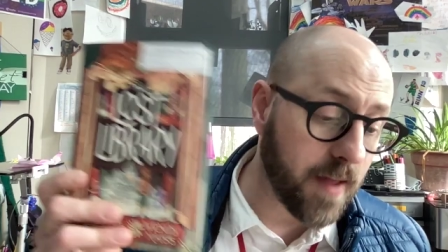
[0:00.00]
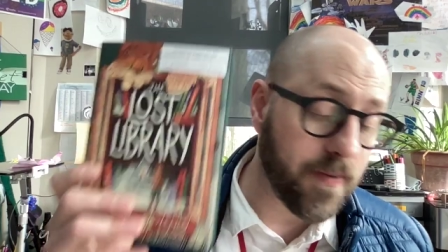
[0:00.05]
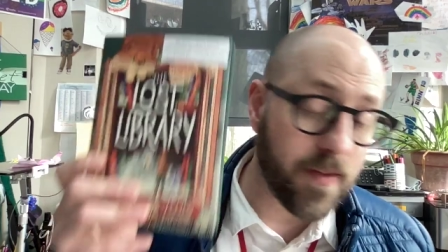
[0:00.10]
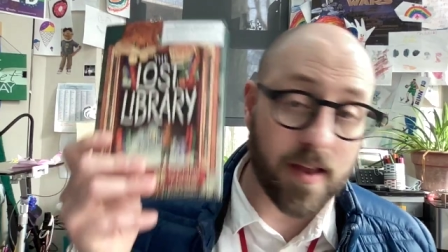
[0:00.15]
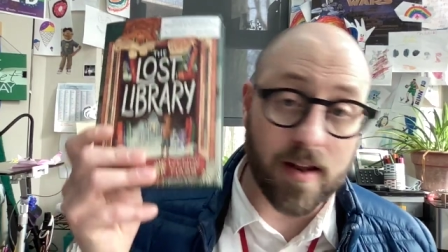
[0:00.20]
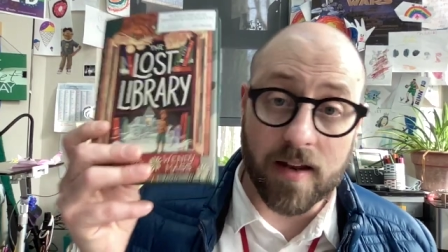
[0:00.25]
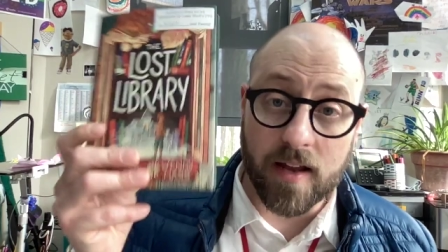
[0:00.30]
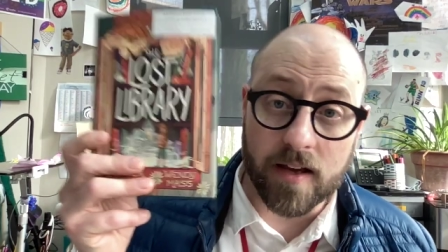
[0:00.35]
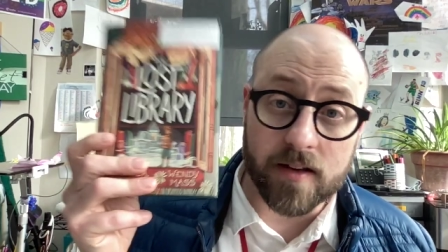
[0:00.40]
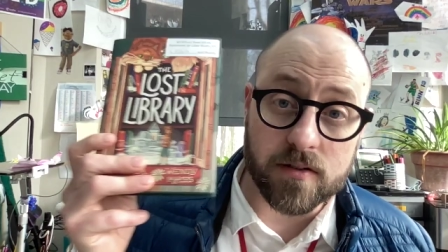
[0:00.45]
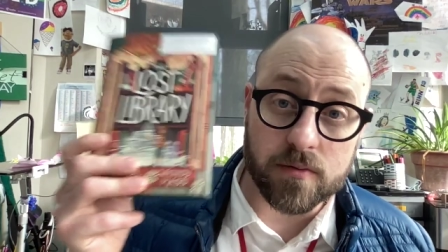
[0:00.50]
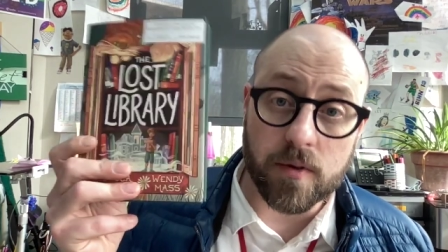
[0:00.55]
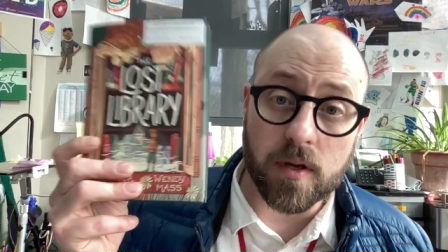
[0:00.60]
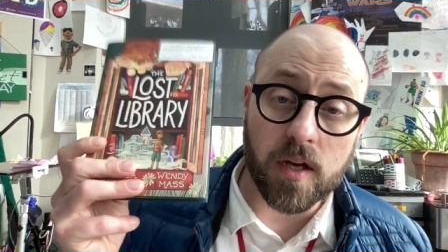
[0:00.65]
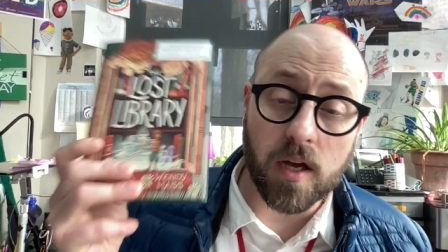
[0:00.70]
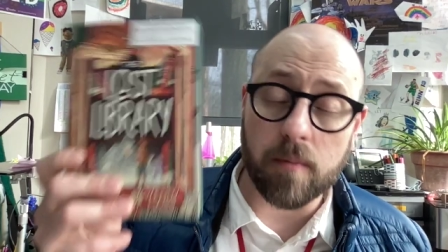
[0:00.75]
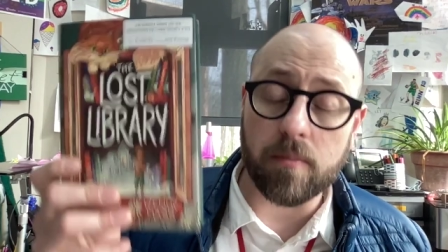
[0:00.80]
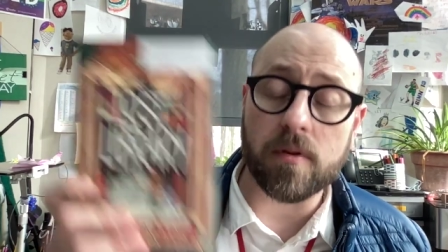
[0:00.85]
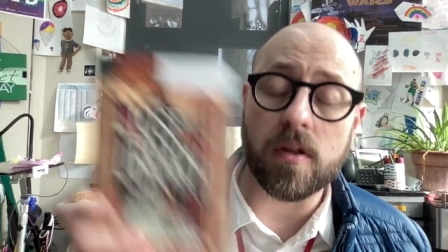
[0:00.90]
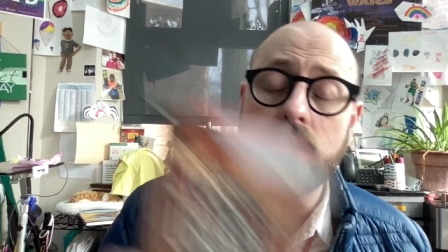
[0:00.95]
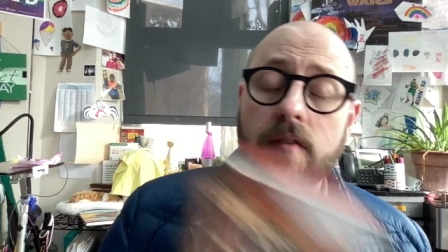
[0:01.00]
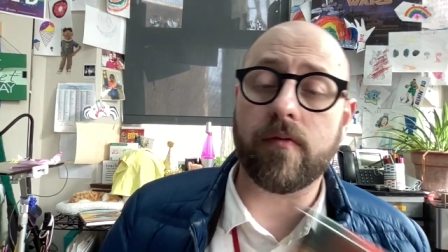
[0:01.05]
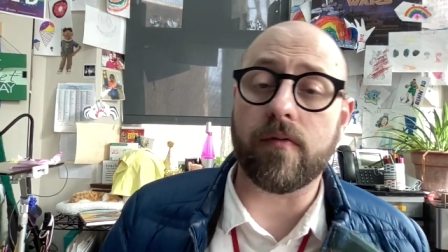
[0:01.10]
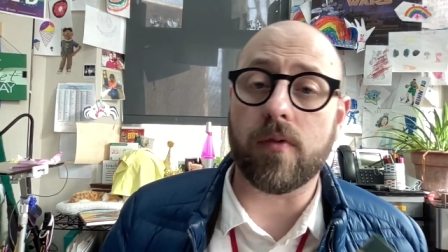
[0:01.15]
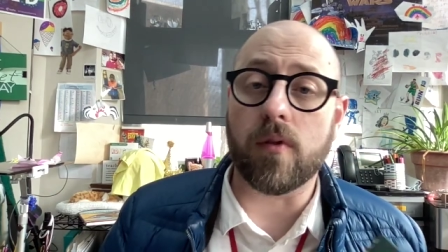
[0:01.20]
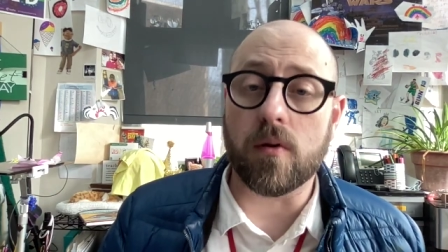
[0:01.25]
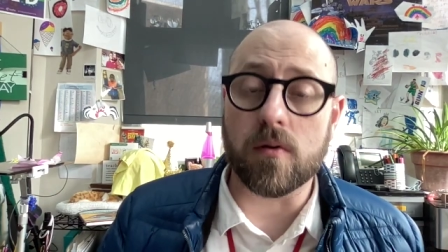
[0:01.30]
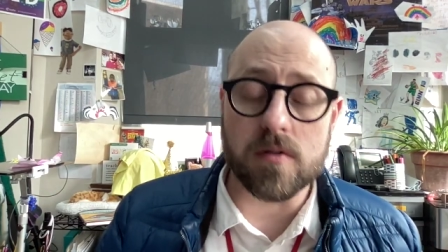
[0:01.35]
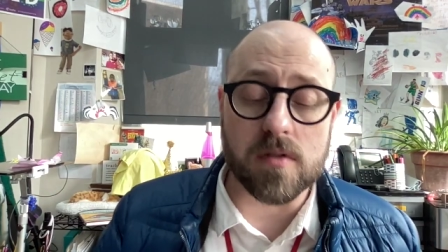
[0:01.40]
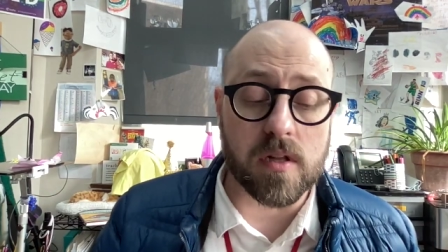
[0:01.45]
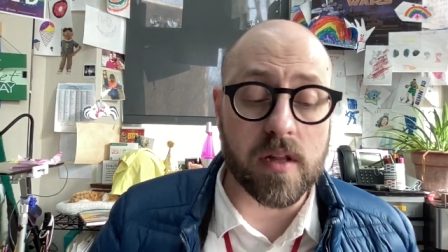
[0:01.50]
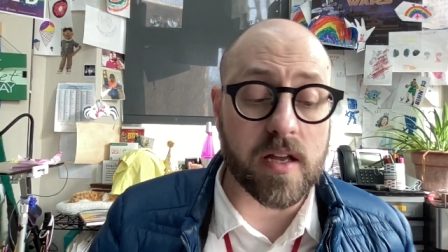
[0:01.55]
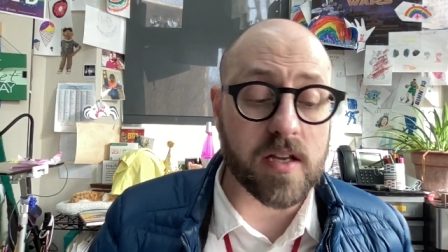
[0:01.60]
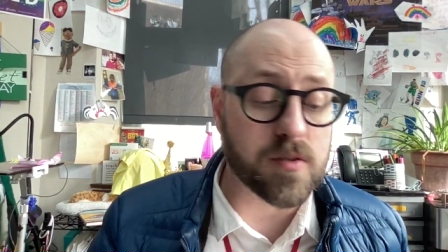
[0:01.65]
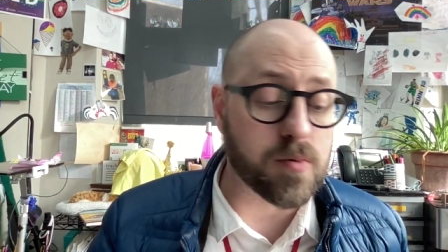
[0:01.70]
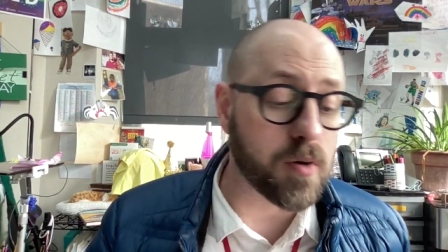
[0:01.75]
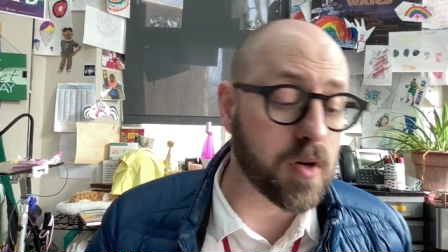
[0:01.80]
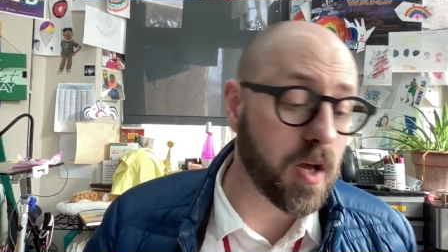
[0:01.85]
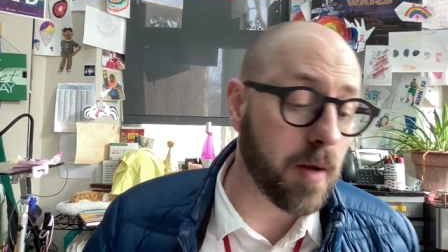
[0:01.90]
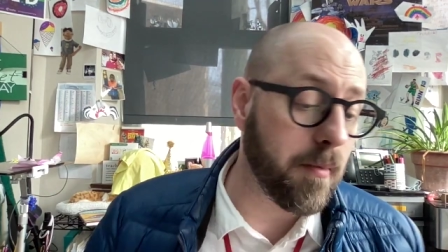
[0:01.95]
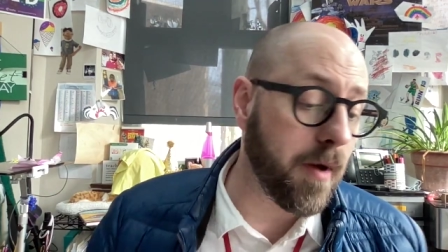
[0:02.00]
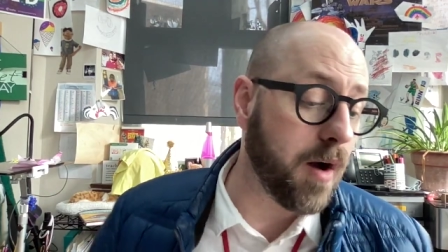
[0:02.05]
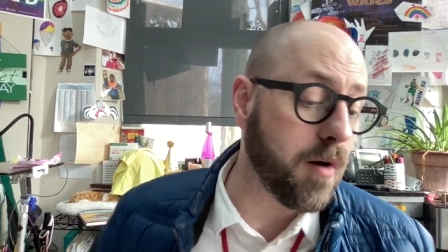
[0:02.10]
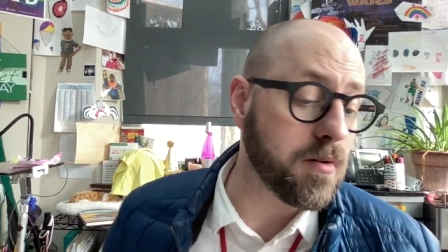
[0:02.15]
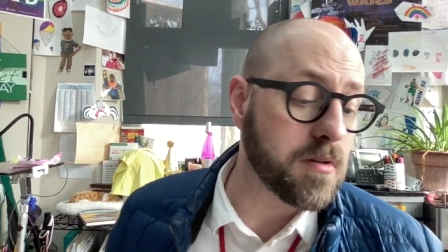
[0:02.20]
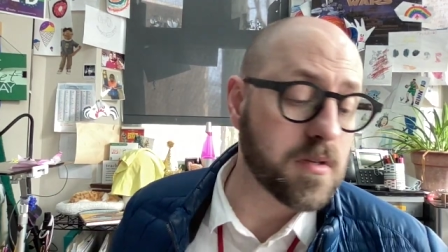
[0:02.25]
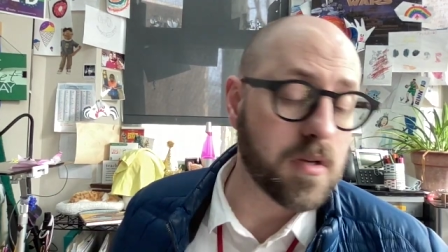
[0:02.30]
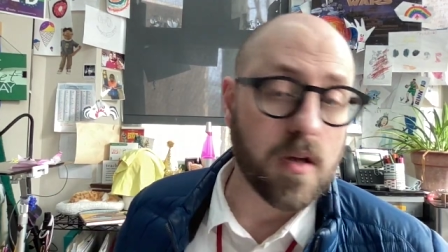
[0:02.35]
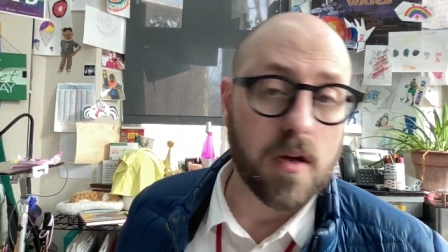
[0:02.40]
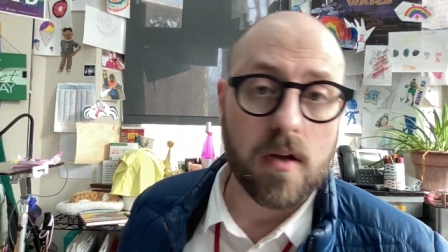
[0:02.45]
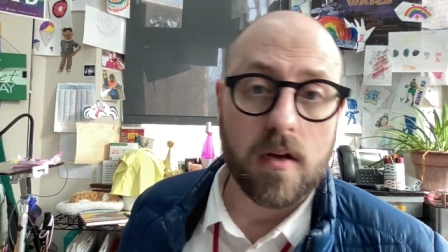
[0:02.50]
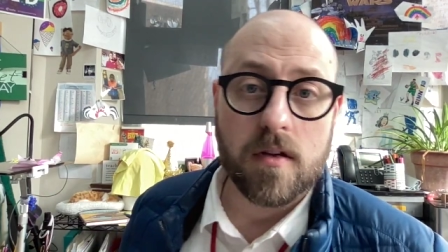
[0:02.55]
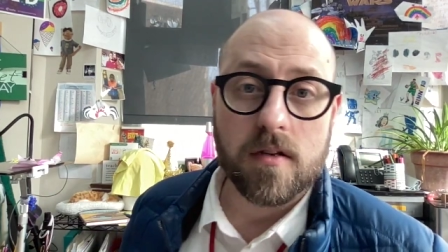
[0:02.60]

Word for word: And then next week, I believe, those links will come out